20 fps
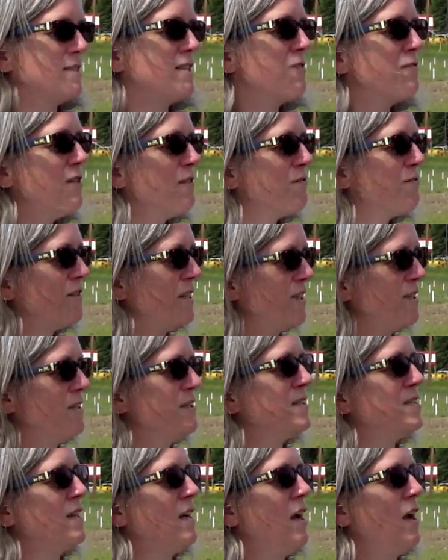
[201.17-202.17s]
different
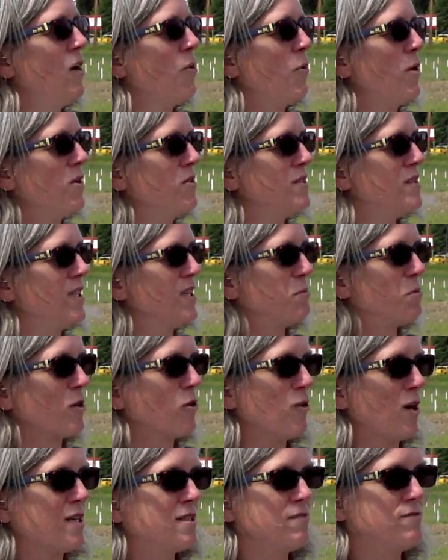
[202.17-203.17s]
fields when you see the
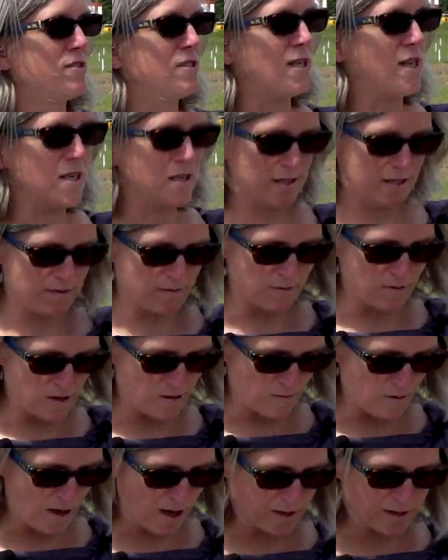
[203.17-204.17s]
progressive stages of root
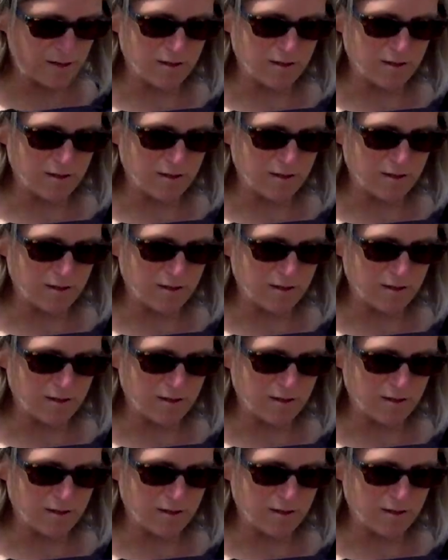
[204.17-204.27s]
rot.